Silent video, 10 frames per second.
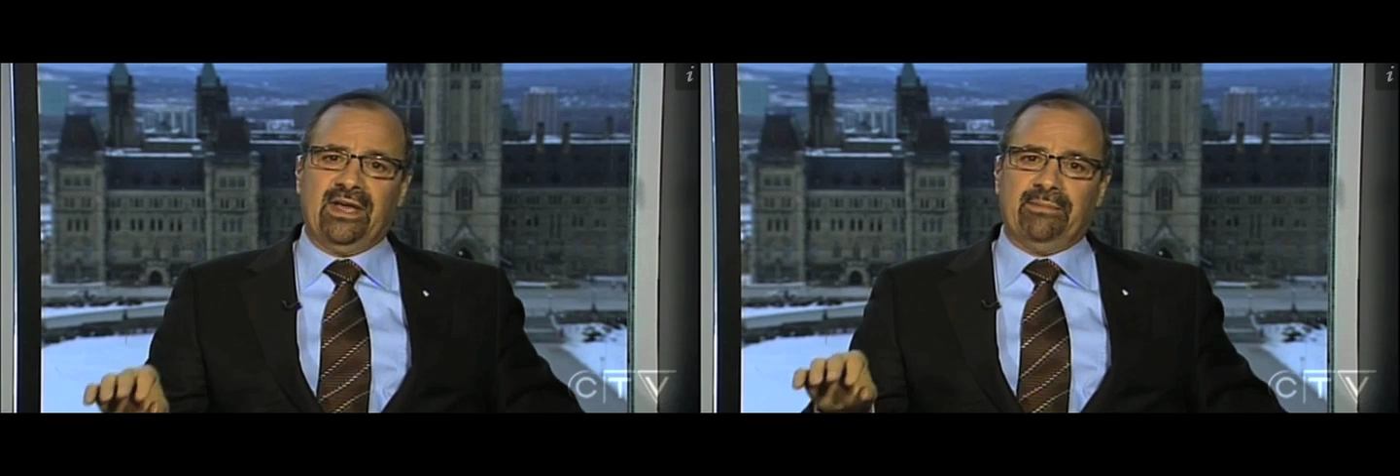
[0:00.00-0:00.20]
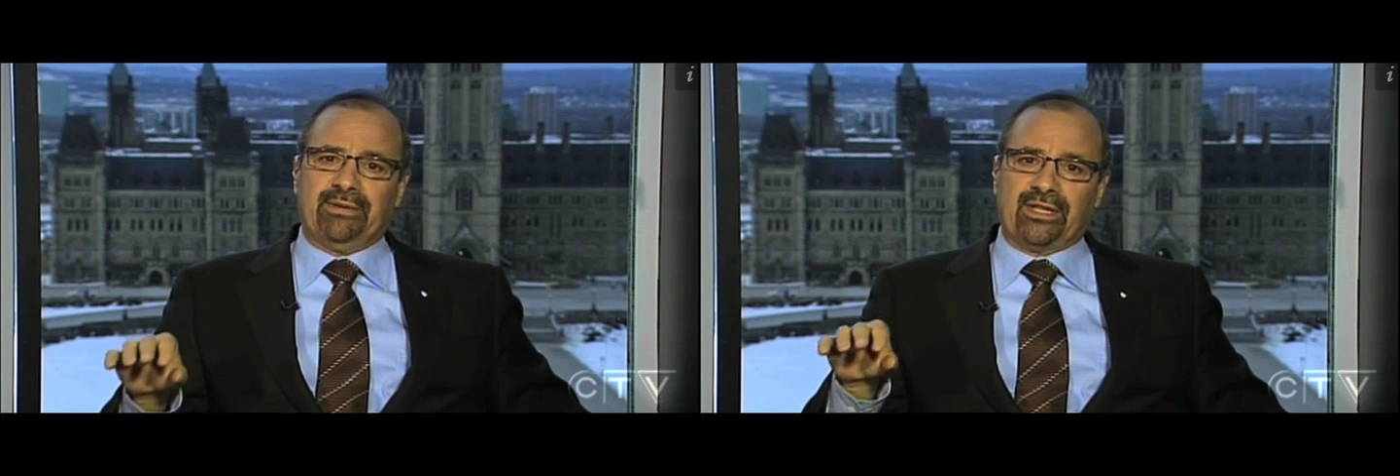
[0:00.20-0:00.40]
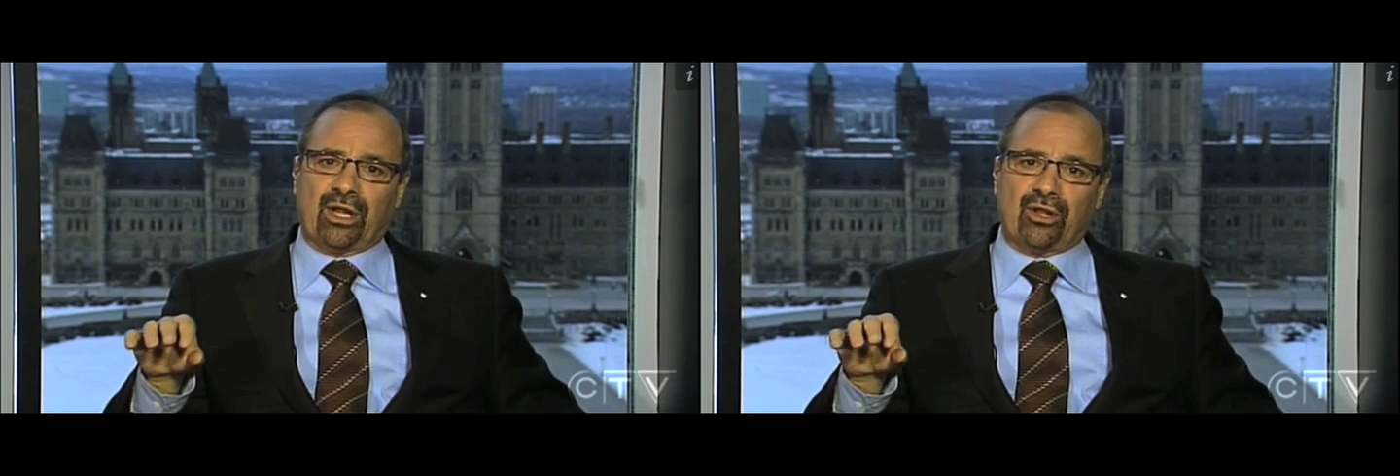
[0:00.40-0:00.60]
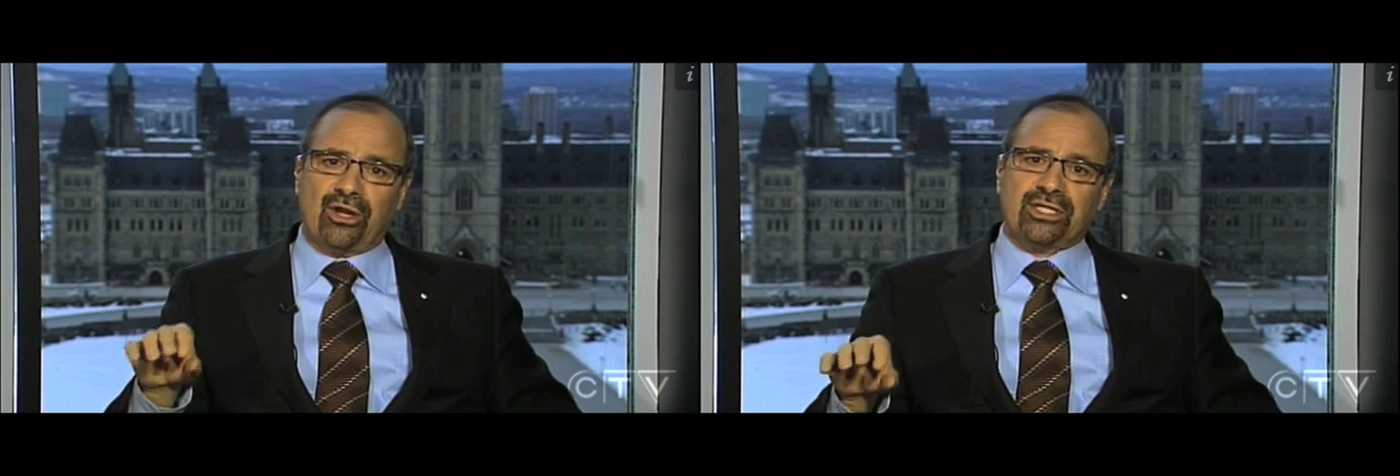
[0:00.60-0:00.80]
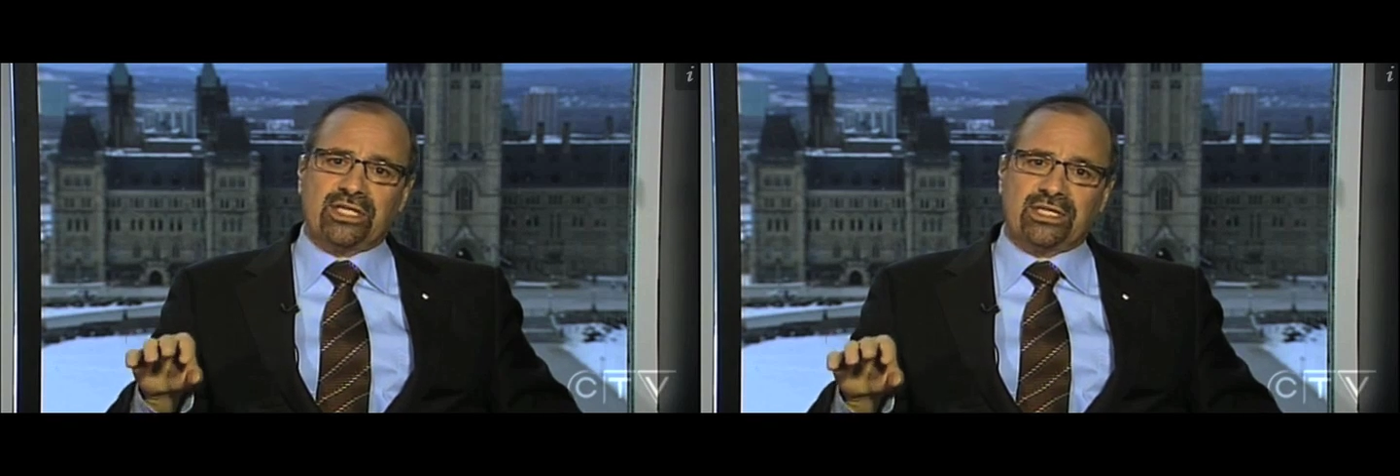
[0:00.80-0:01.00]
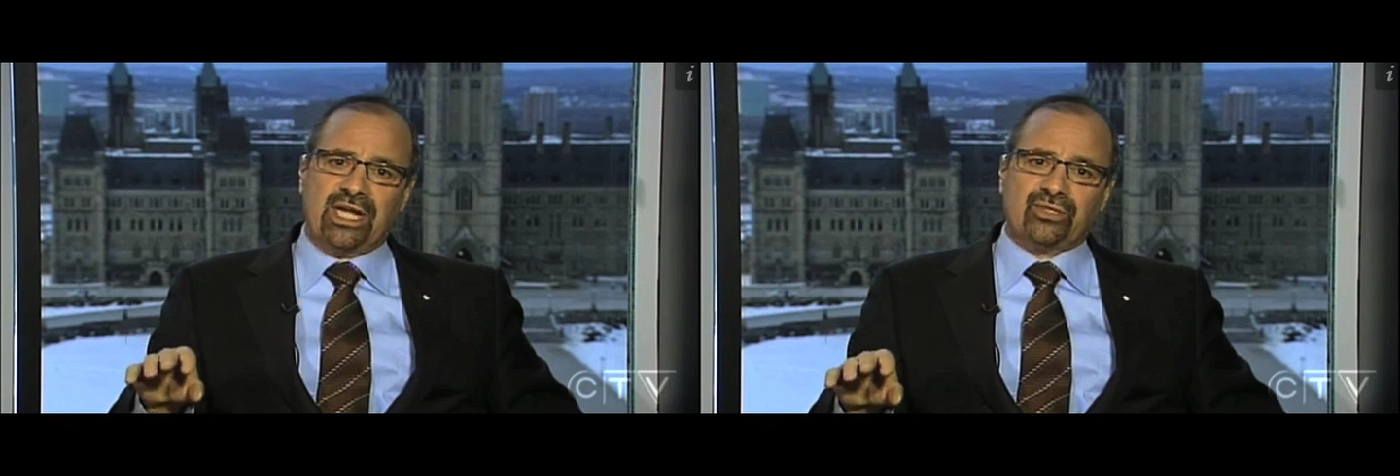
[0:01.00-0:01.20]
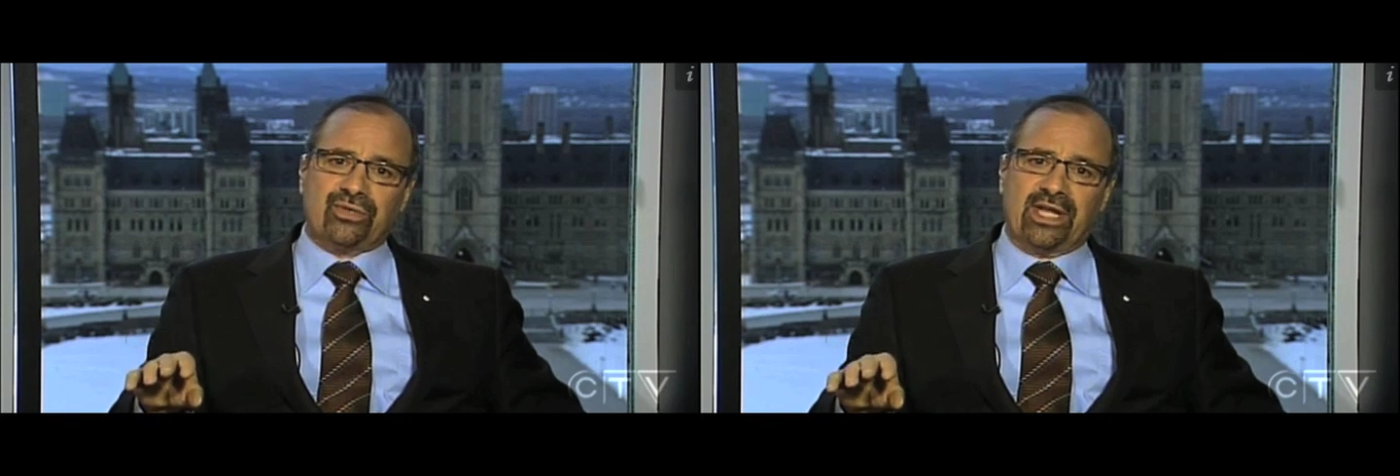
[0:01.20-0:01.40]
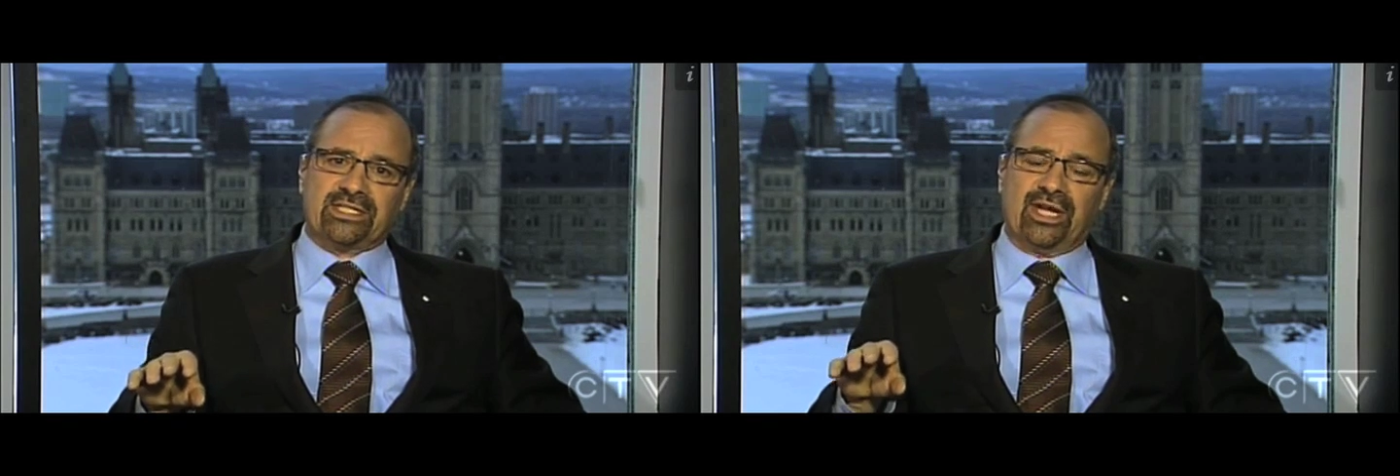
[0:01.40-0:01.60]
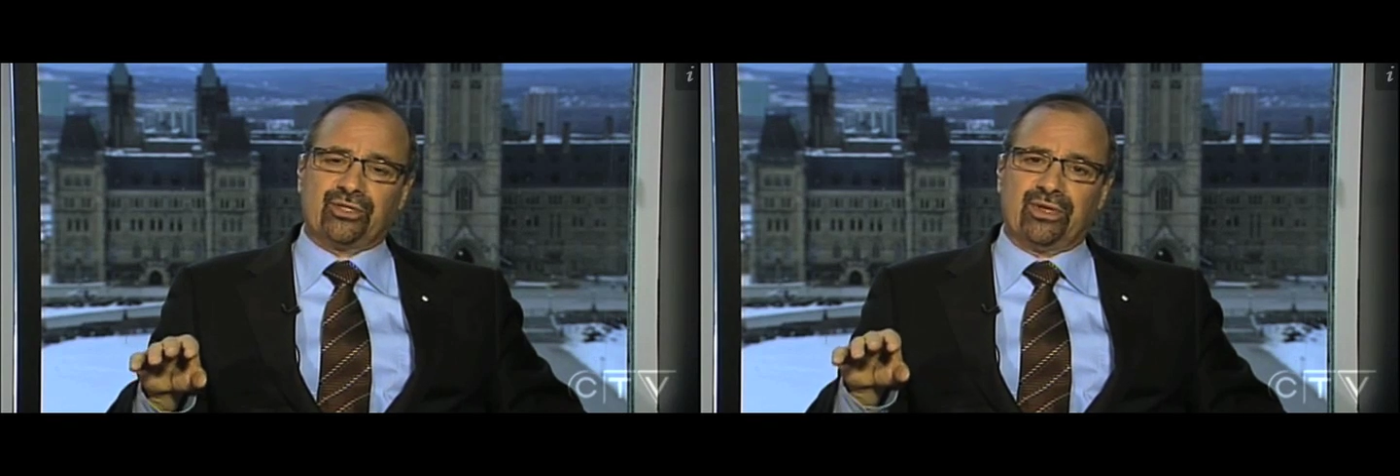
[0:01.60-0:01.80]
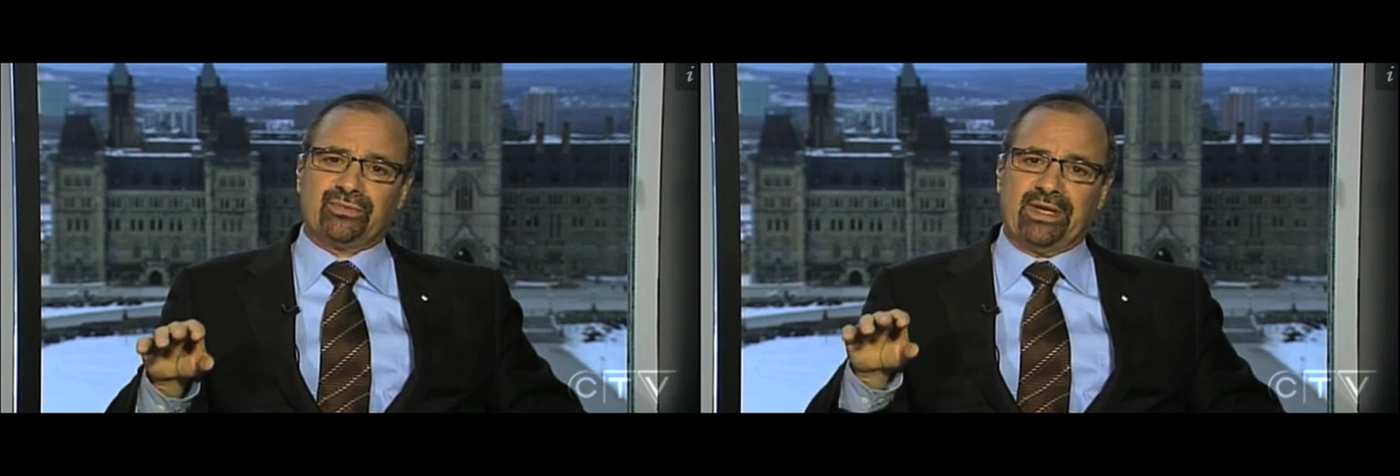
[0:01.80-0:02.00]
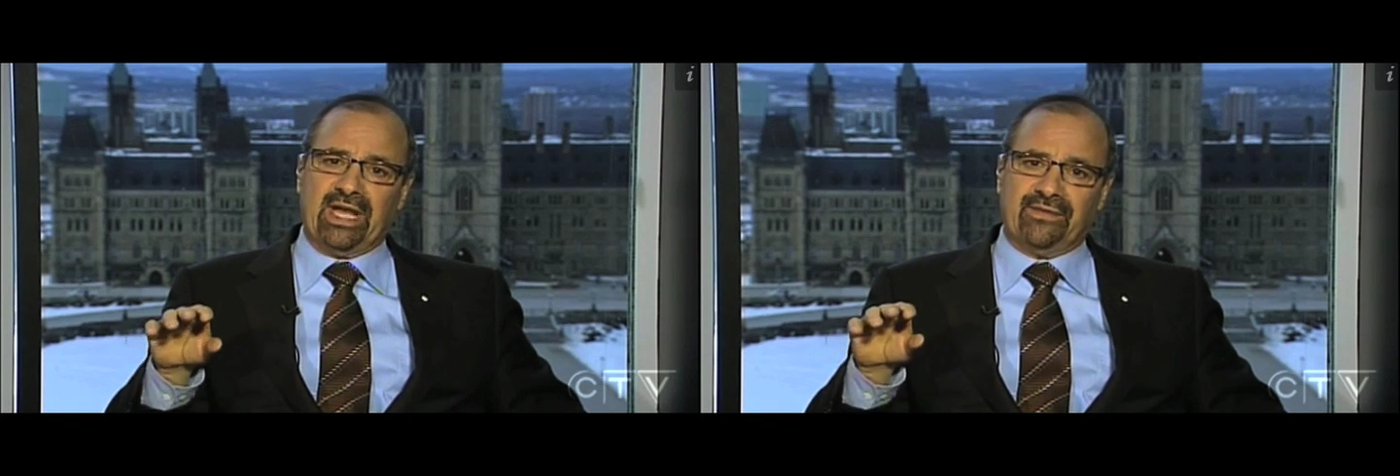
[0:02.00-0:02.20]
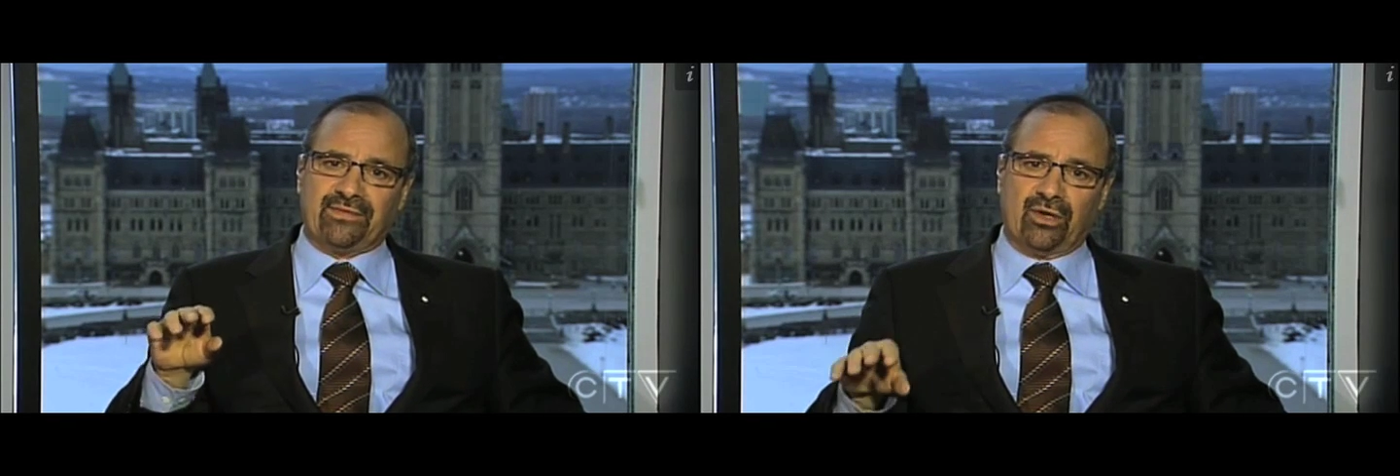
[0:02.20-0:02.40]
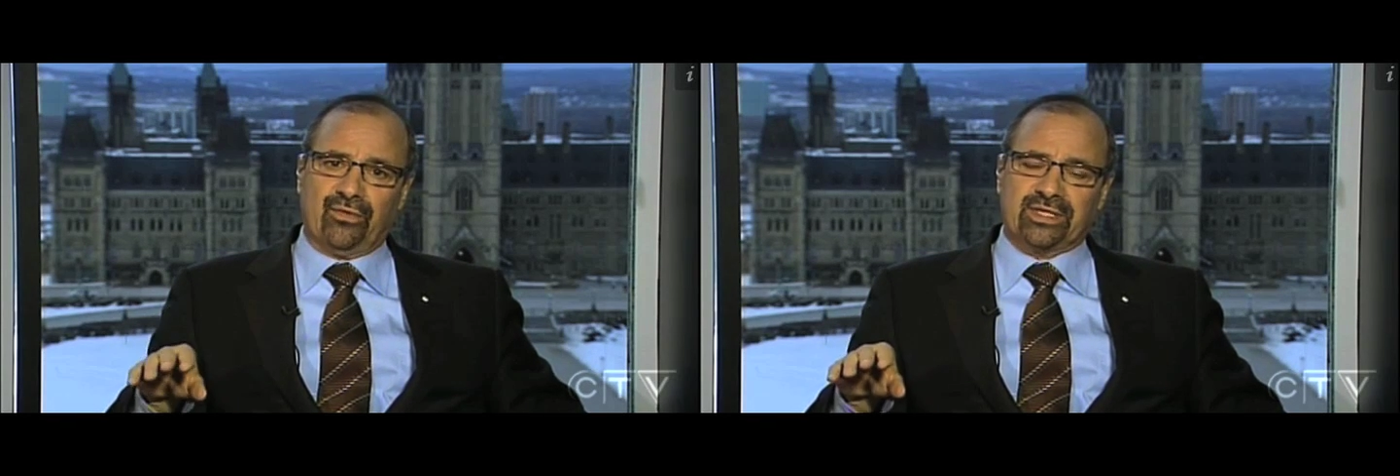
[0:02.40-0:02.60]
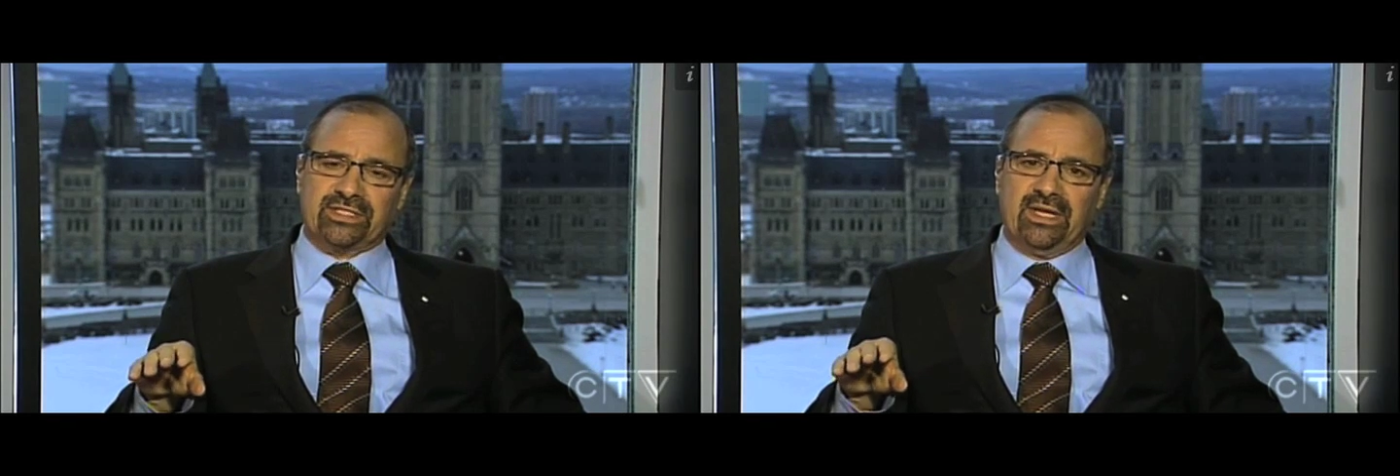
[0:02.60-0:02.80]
But in the largest industrialized countries, we have the lowest.